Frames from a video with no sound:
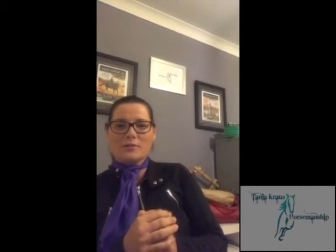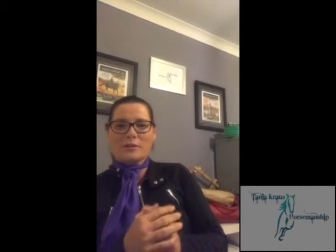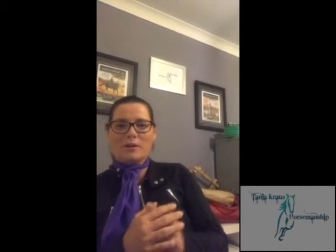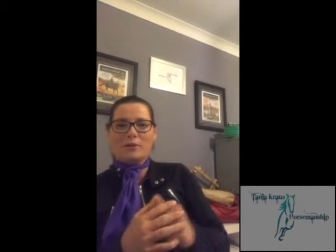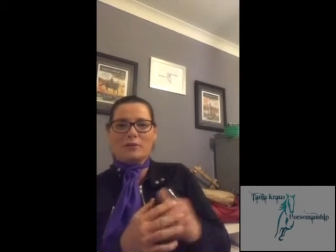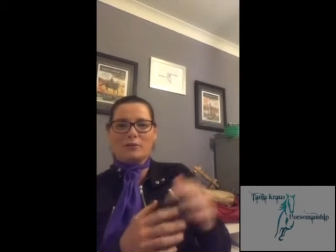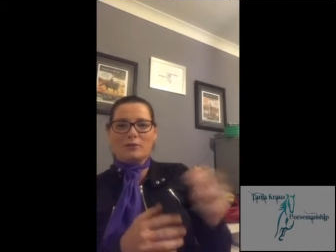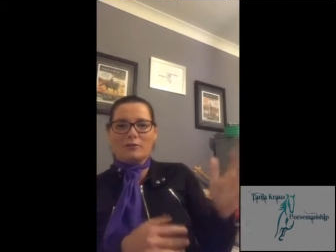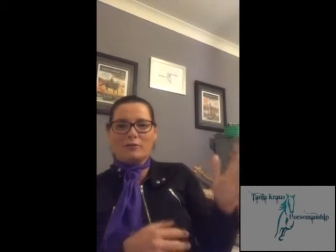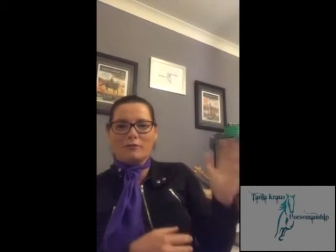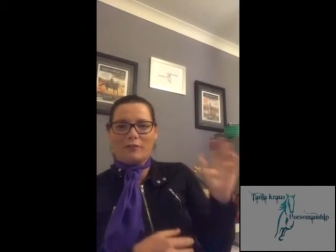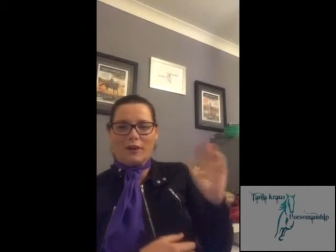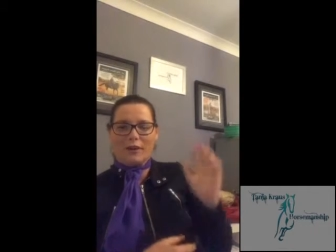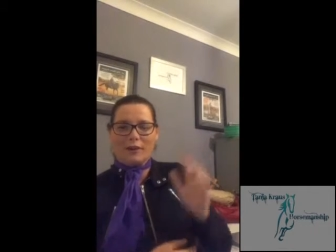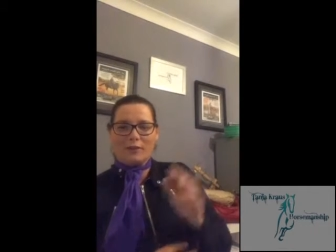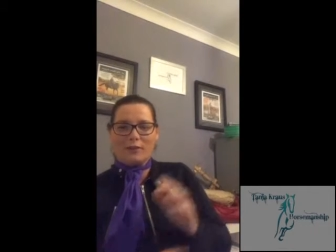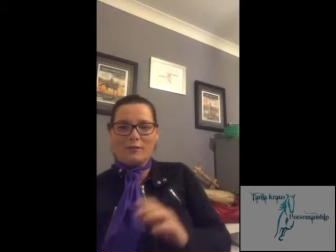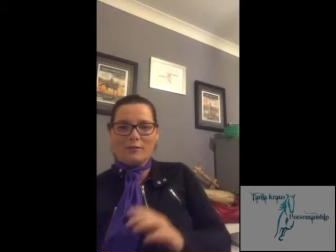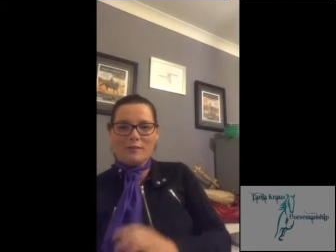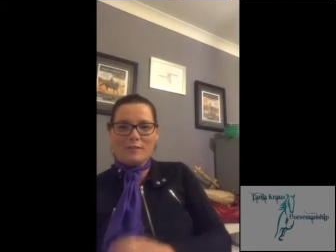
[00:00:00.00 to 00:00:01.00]
so I
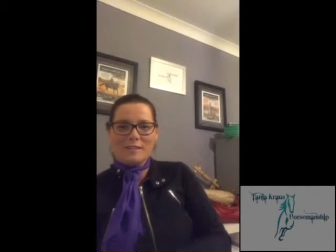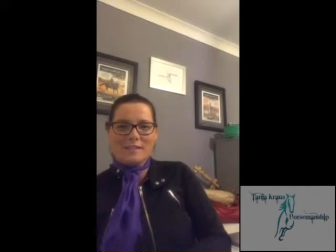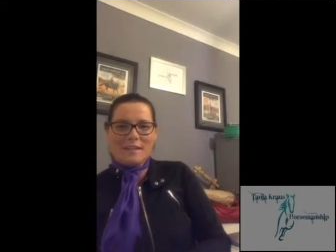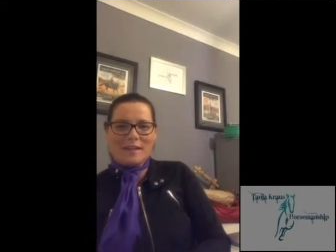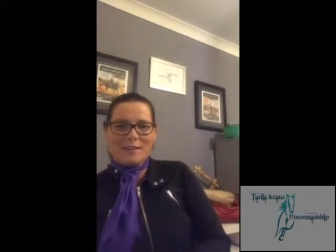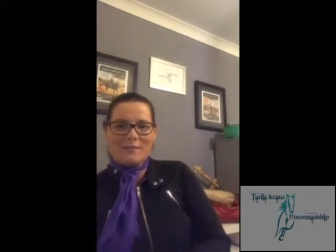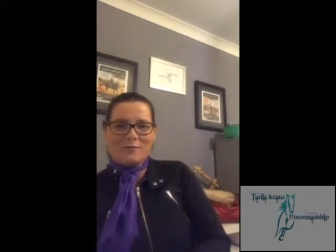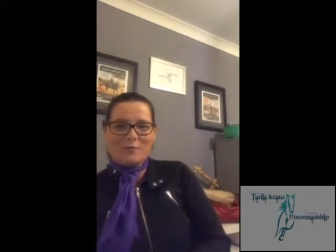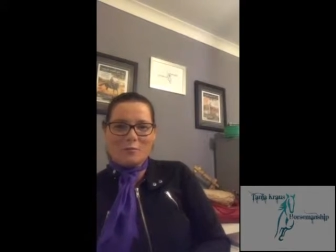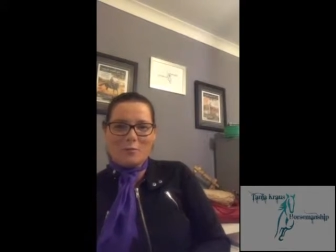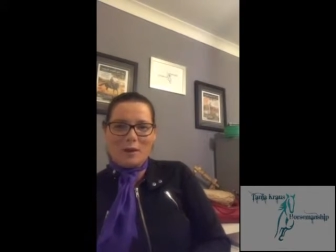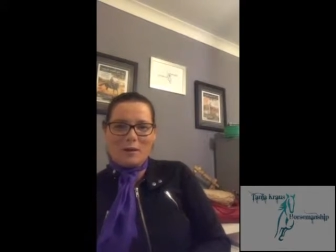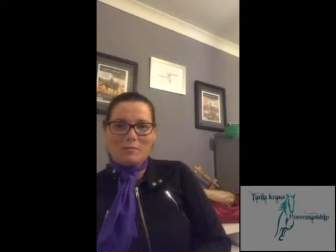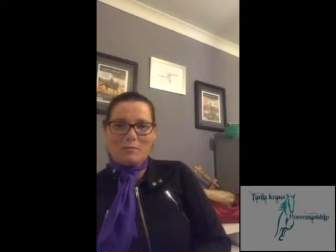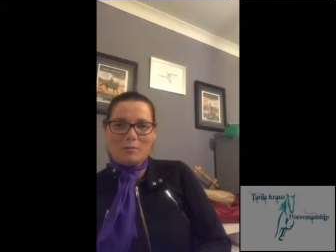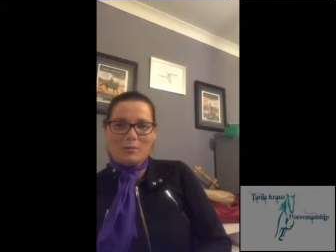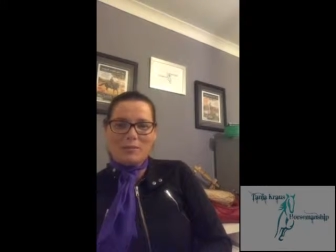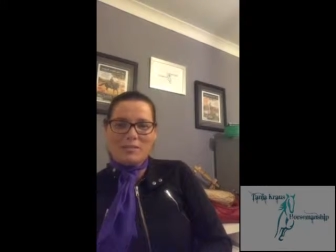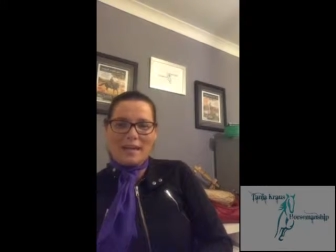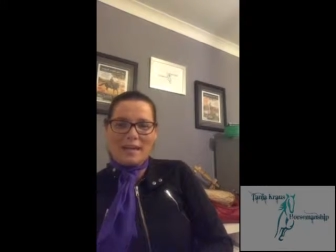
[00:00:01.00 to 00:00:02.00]
could have stayed for
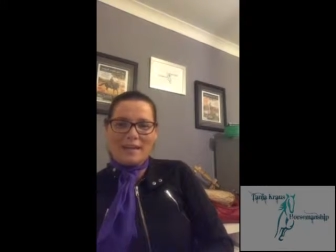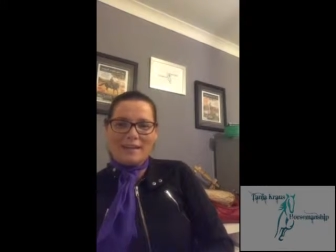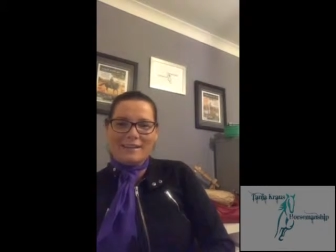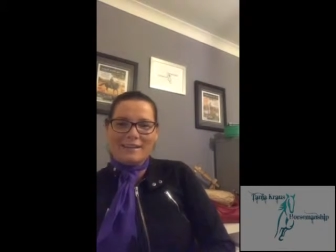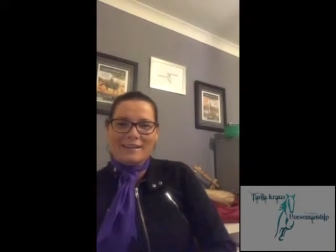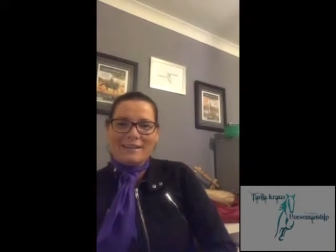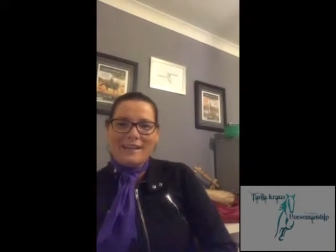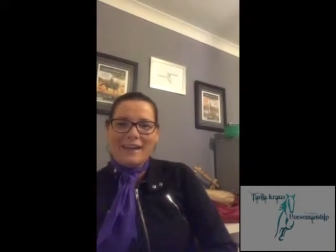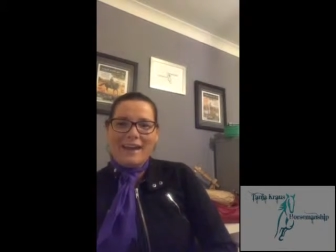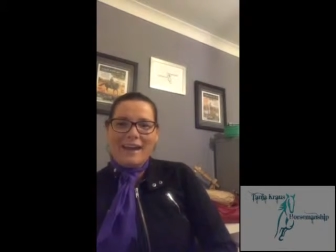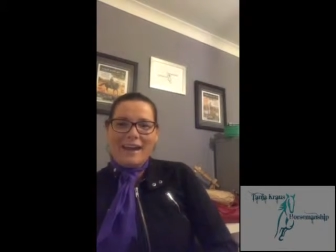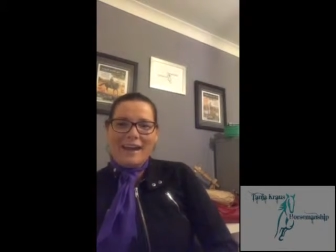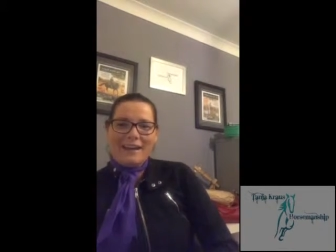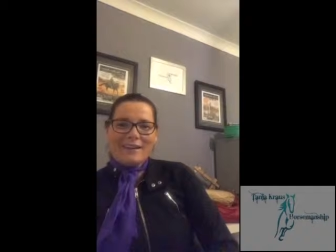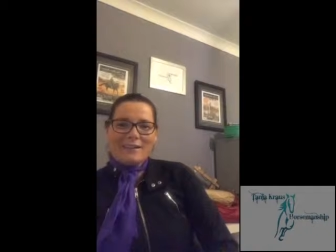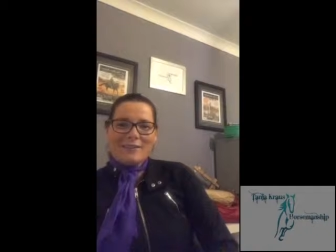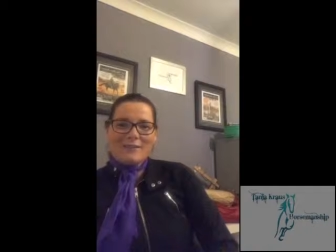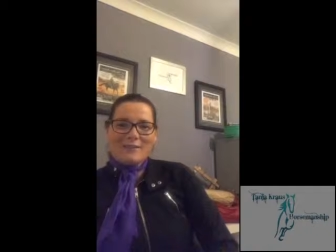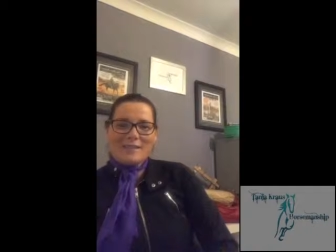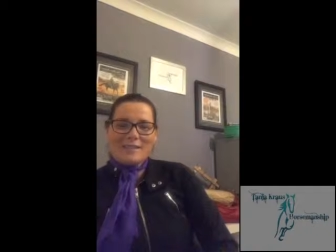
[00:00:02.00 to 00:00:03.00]
one more day
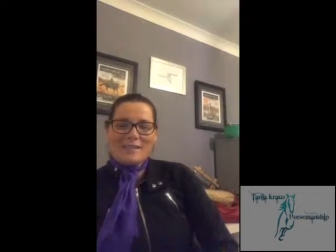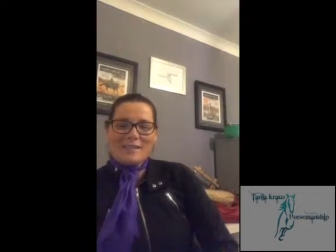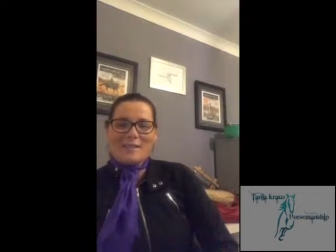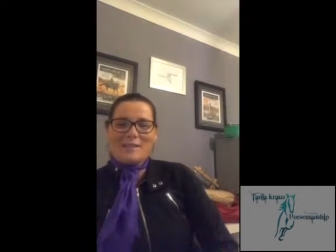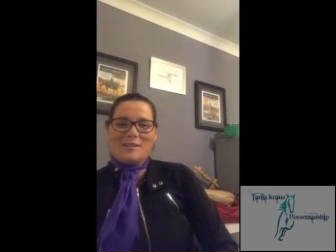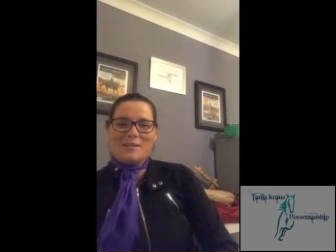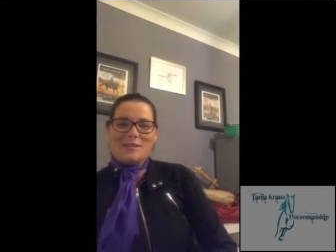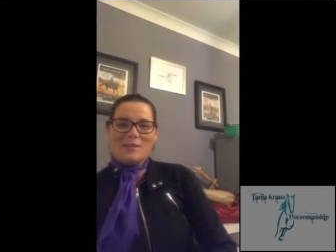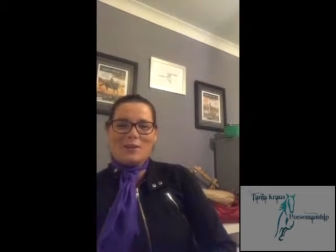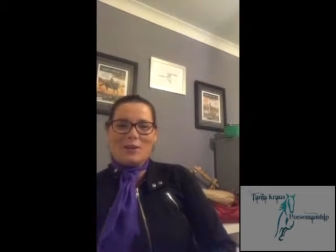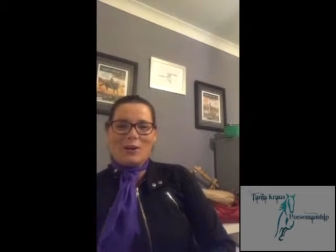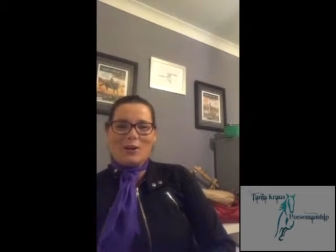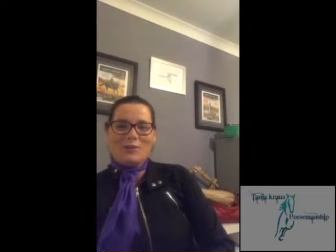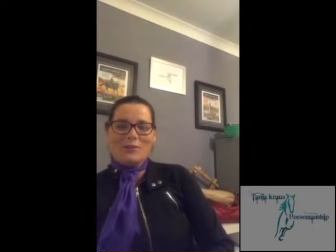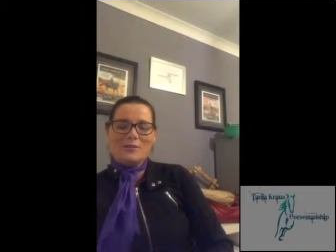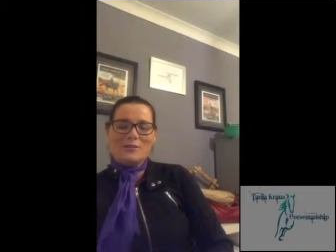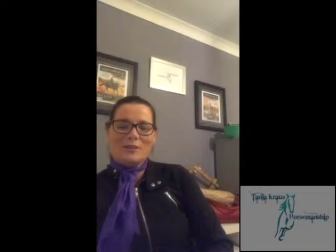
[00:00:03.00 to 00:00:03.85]
and got to see the snow.